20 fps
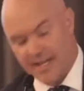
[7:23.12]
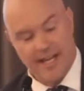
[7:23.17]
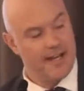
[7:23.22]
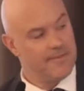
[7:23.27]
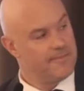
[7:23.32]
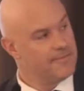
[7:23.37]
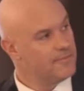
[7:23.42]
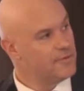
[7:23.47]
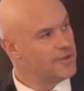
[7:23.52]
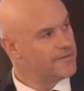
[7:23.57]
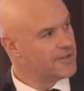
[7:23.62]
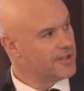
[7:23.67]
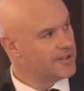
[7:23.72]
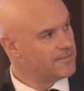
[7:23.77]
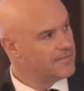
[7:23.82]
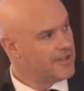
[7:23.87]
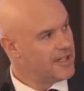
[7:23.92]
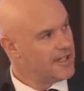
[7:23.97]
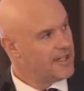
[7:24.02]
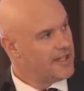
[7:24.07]
um, we've got
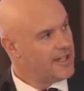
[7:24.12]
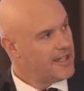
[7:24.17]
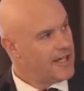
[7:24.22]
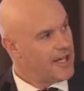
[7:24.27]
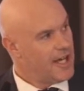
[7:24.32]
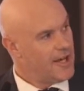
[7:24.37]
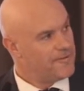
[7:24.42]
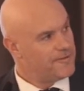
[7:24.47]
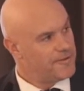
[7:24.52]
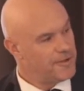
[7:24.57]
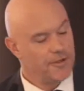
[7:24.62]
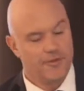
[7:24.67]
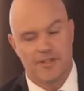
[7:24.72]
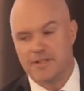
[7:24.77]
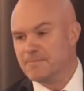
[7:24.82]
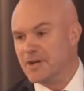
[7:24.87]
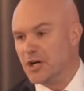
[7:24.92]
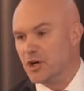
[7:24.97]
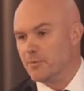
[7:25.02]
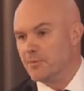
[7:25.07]
a few
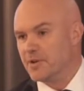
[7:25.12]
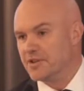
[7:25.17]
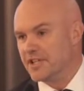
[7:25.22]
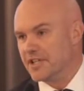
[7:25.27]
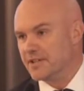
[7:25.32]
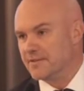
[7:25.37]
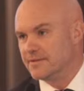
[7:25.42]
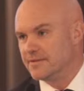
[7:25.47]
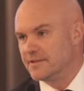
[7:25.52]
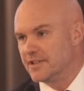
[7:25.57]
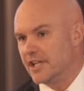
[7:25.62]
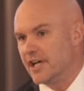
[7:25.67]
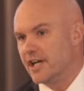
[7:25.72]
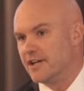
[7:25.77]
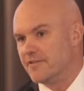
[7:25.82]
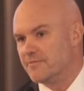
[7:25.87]
in Melbourne that you know